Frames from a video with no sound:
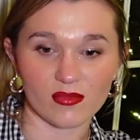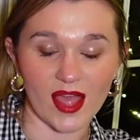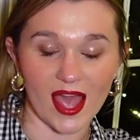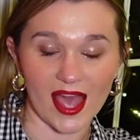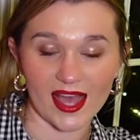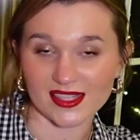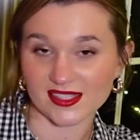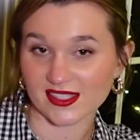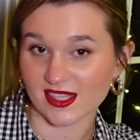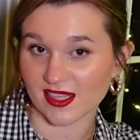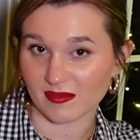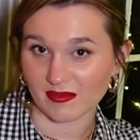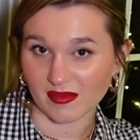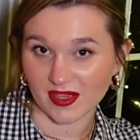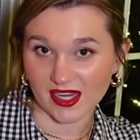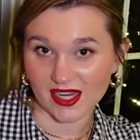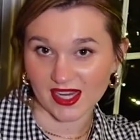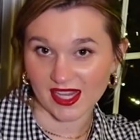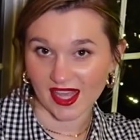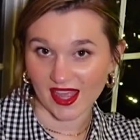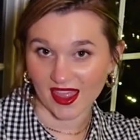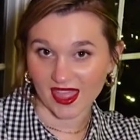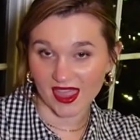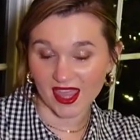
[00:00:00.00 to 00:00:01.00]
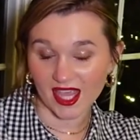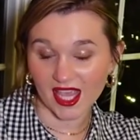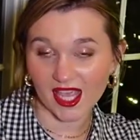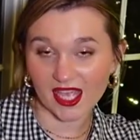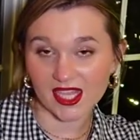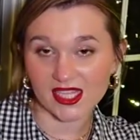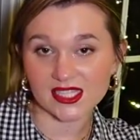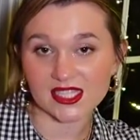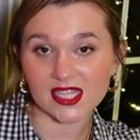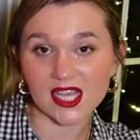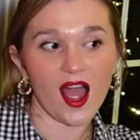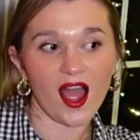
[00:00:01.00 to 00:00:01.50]
asking me to get
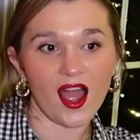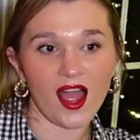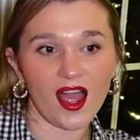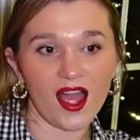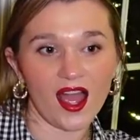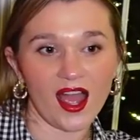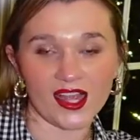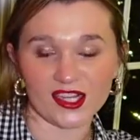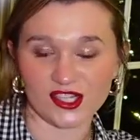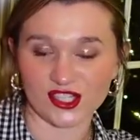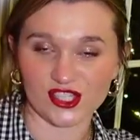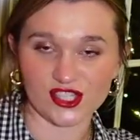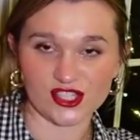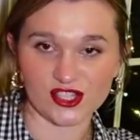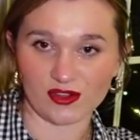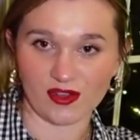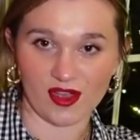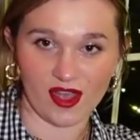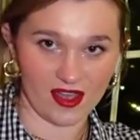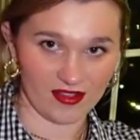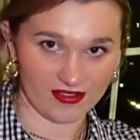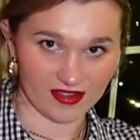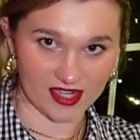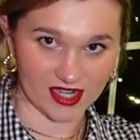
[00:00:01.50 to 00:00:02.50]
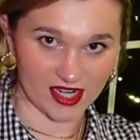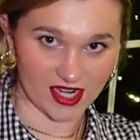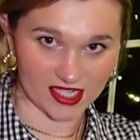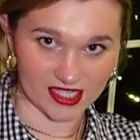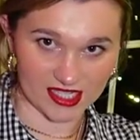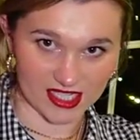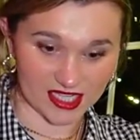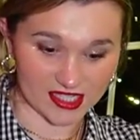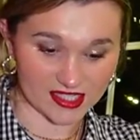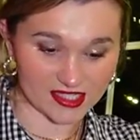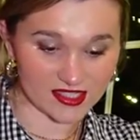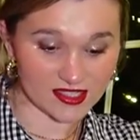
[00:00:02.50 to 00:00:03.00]
things, I just don't have any
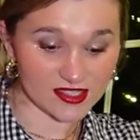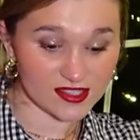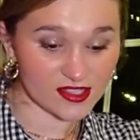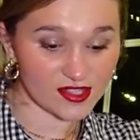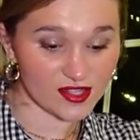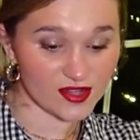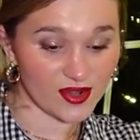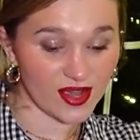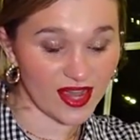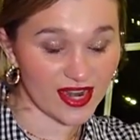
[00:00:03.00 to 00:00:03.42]
ideas. So